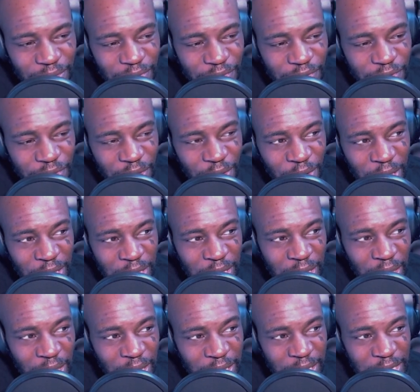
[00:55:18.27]
So
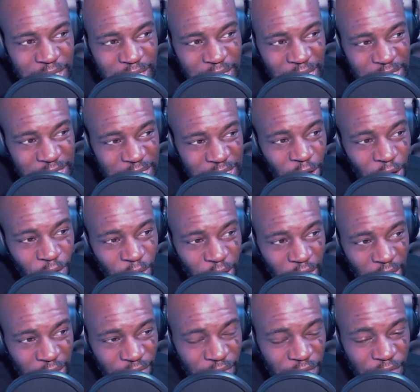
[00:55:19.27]
yeah, I guess that's that whole
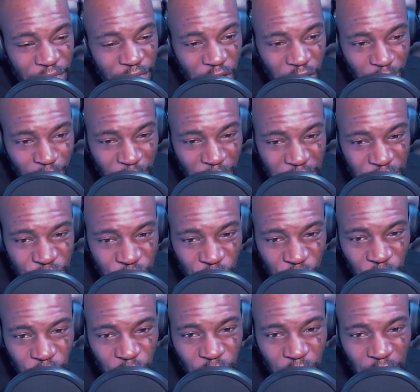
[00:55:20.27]
kind of
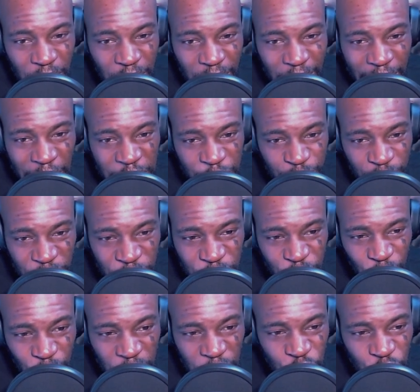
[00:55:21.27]
environmental aspect
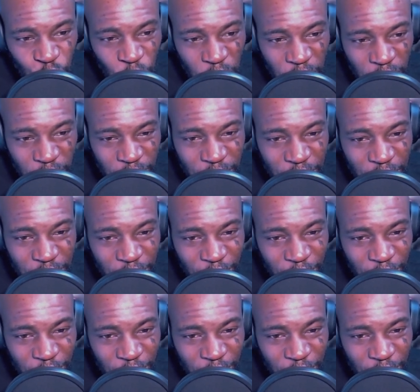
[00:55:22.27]
to it as well.